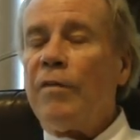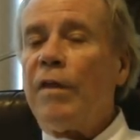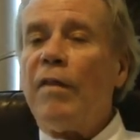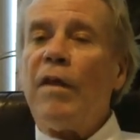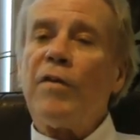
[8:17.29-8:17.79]

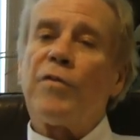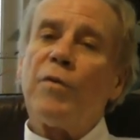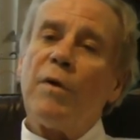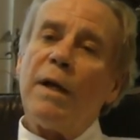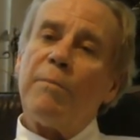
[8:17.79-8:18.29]
Then they
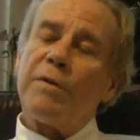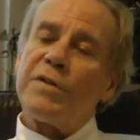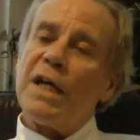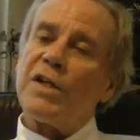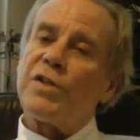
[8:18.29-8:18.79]
threw in
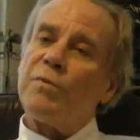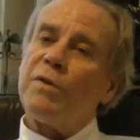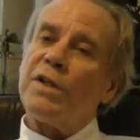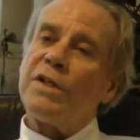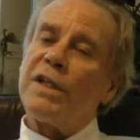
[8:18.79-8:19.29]
possession
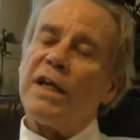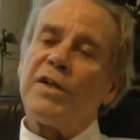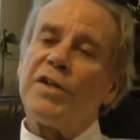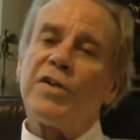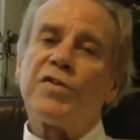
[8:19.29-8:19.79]
with intent
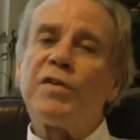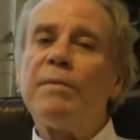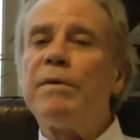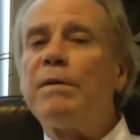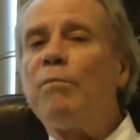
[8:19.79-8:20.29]
to
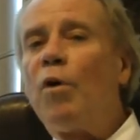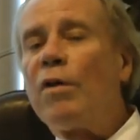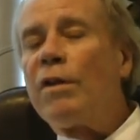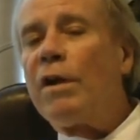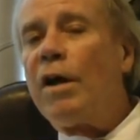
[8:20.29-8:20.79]
distribute more
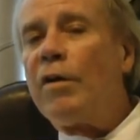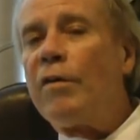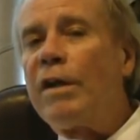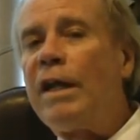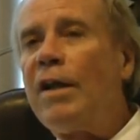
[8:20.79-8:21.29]
than
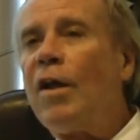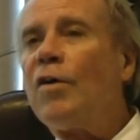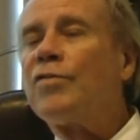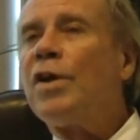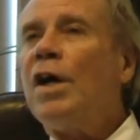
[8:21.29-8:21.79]
100
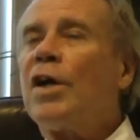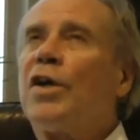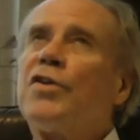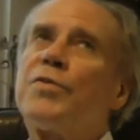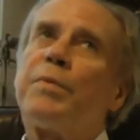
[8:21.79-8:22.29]
kilos,
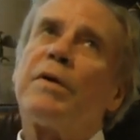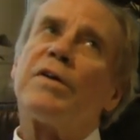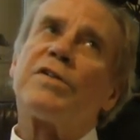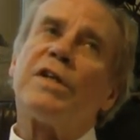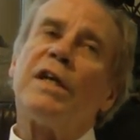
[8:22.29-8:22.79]

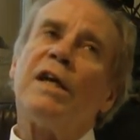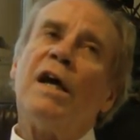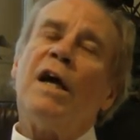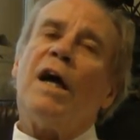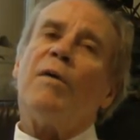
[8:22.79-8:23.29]
conspiracy
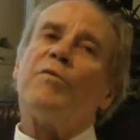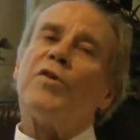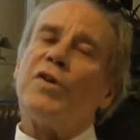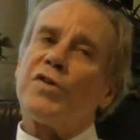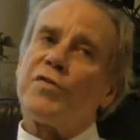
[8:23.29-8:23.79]
um,
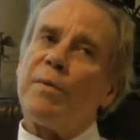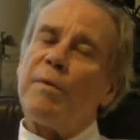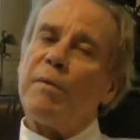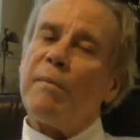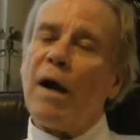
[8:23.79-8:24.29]
to
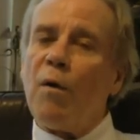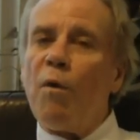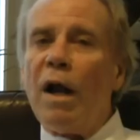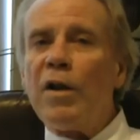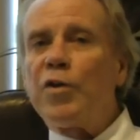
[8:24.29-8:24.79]
distribute
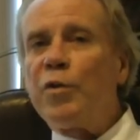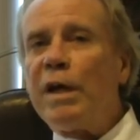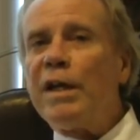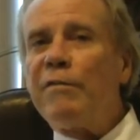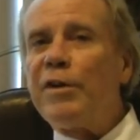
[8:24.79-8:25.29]
marijuana
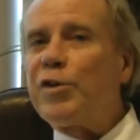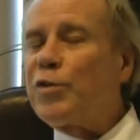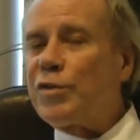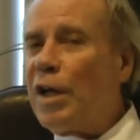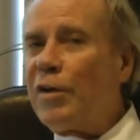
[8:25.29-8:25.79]
to
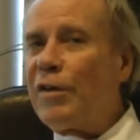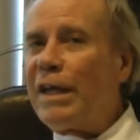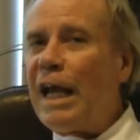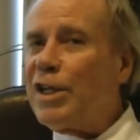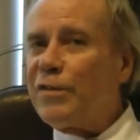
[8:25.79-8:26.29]
individuals under
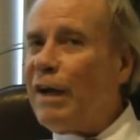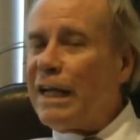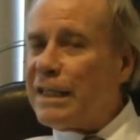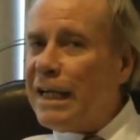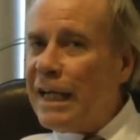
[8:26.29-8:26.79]
the age of
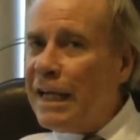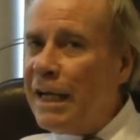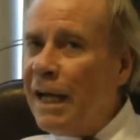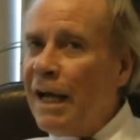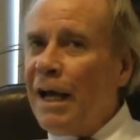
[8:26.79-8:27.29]

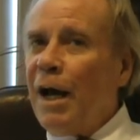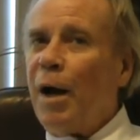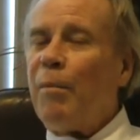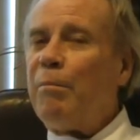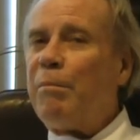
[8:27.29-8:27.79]
18
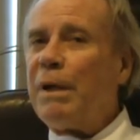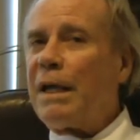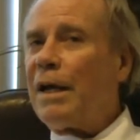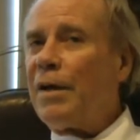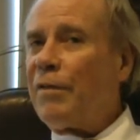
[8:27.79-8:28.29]
um,
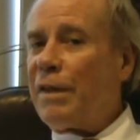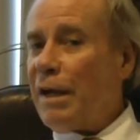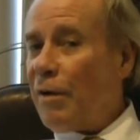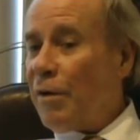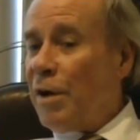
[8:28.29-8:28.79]
because
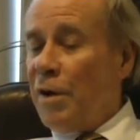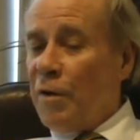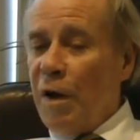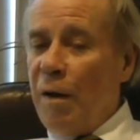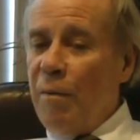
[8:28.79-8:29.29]
they're
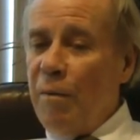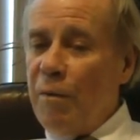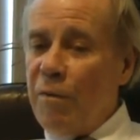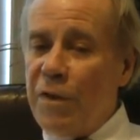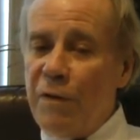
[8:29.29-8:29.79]
uh,
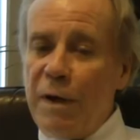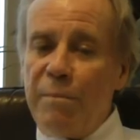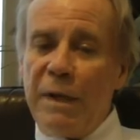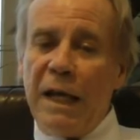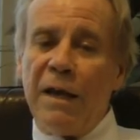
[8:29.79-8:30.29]
theory
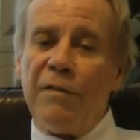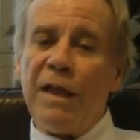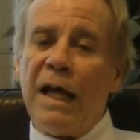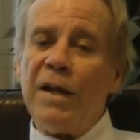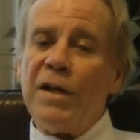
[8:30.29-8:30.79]
being
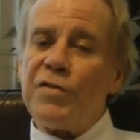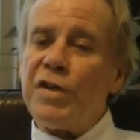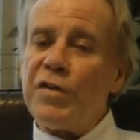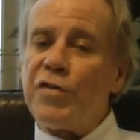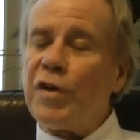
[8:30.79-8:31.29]
that
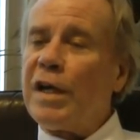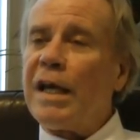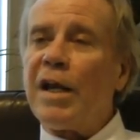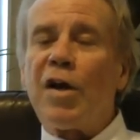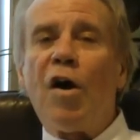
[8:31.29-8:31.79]
since you can
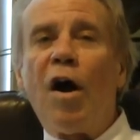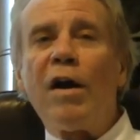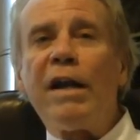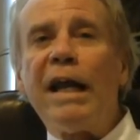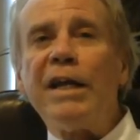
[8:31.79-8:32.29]
get a
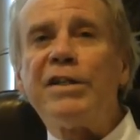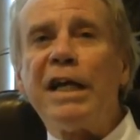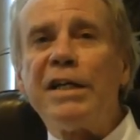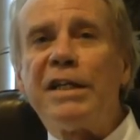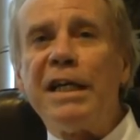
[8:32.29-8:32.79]
card at age
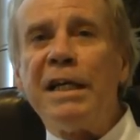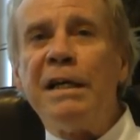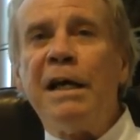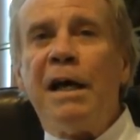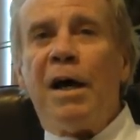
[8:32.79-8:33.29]

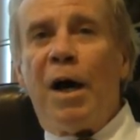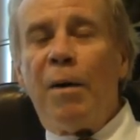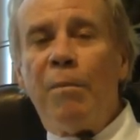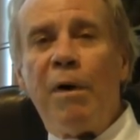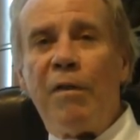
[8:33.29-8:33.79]
18,
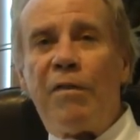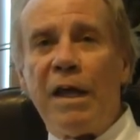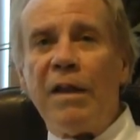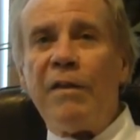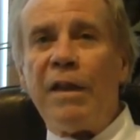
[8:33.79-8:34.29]
um,
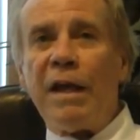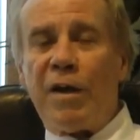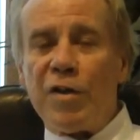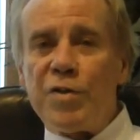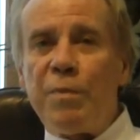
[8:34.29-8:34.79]
then they
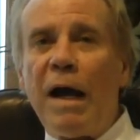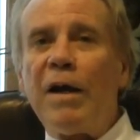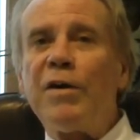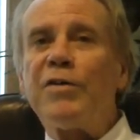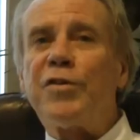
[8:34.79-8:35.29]

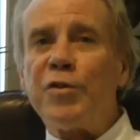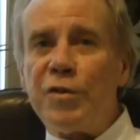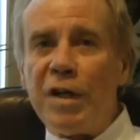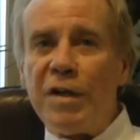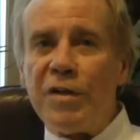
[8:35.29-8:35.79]
conspired
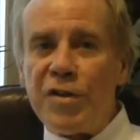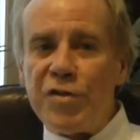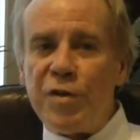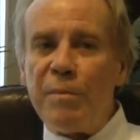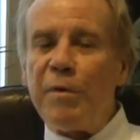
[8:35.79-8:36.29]
to
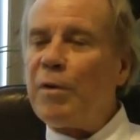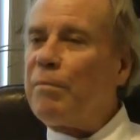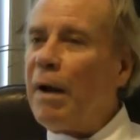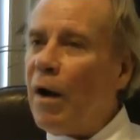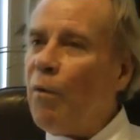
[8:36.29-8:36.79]
distribute
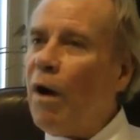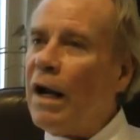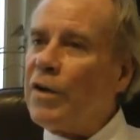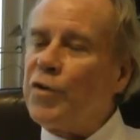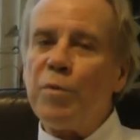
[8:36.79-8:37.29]

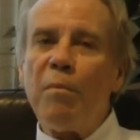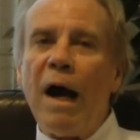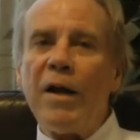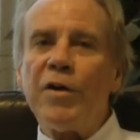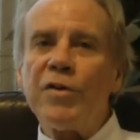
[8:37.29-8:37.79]
marijuana to
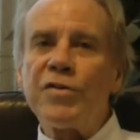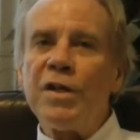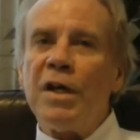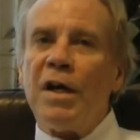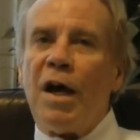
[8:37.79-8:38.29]
minors,
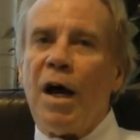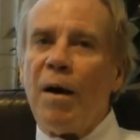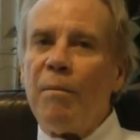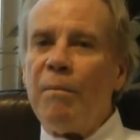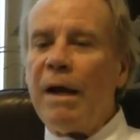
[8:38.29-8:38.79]

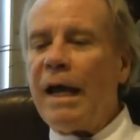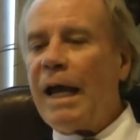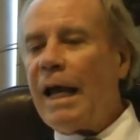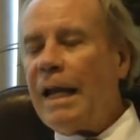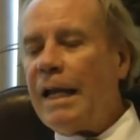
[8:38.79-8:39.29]
um,
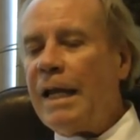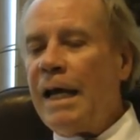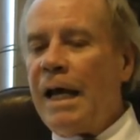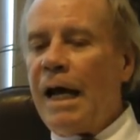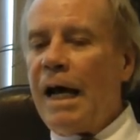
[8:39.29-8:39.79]
and
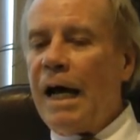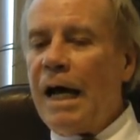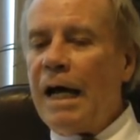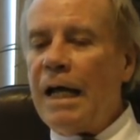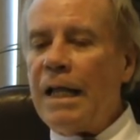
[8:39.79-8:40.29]

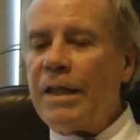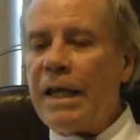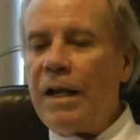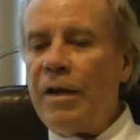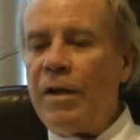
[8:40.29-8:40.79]
uh,
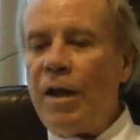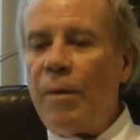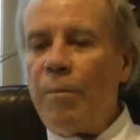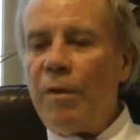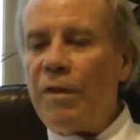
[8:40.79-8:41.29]
then
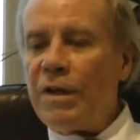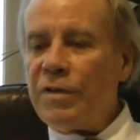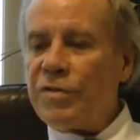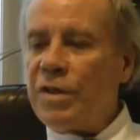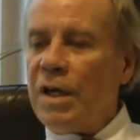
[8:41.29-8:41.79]
um,
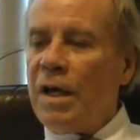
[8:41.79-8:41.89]
these.